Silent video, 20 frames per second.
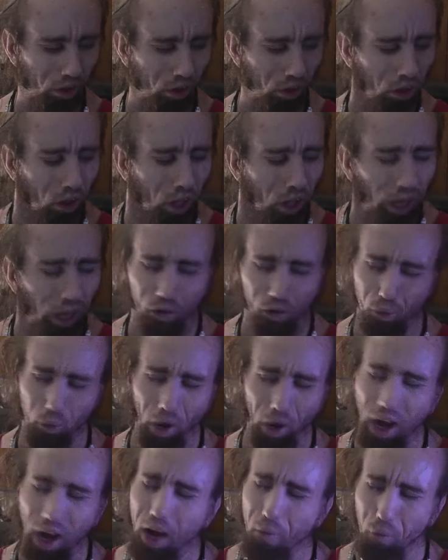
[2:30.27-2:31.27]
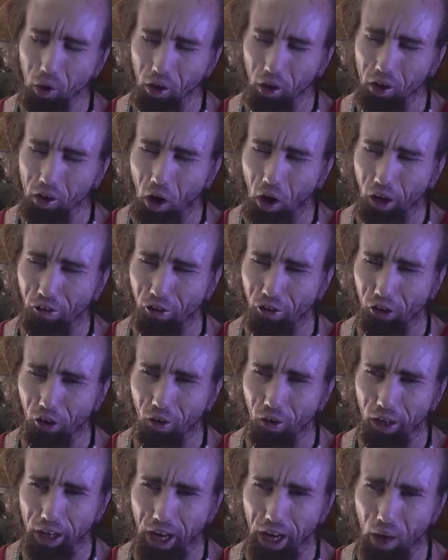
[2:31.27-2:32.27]
is why we're
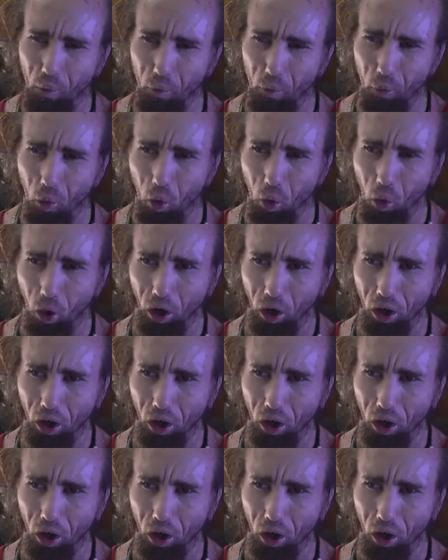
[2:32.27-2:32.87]
constantly at war.